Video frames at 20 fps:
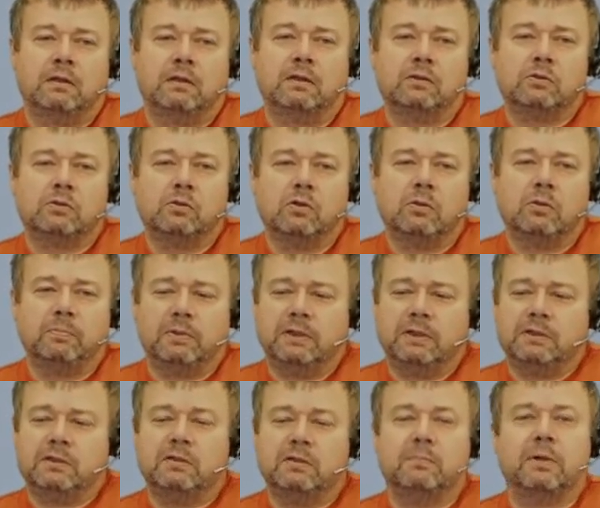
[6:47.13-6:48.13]
I'll talk a
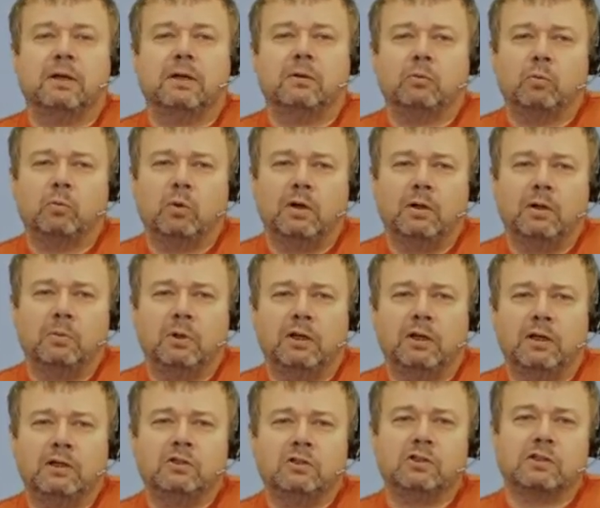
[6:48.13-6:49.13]
bit about why
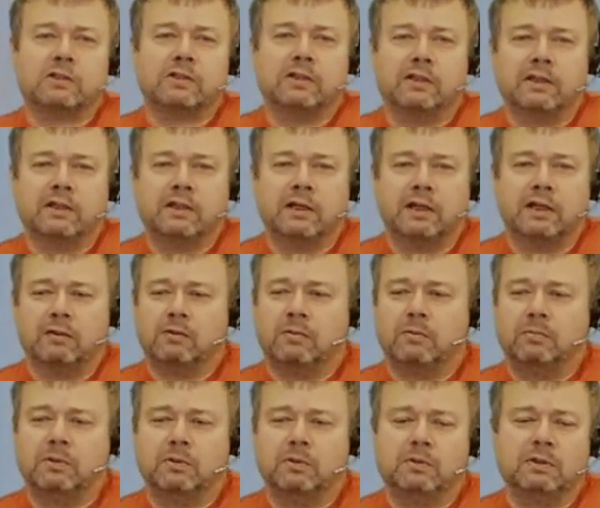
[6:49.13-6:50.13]
we're interested in cloud
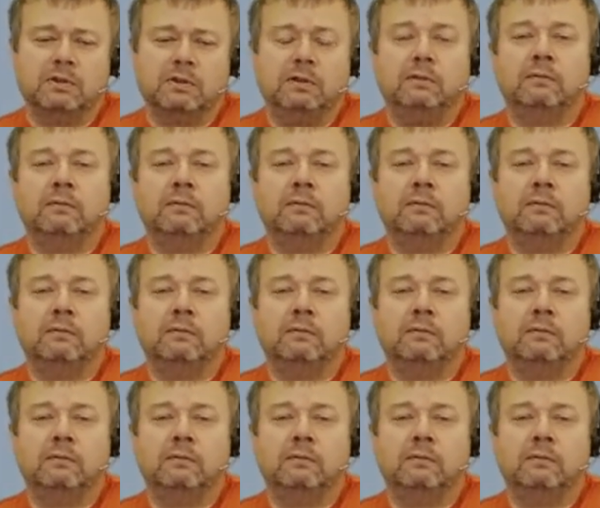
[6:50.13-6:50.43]
computing,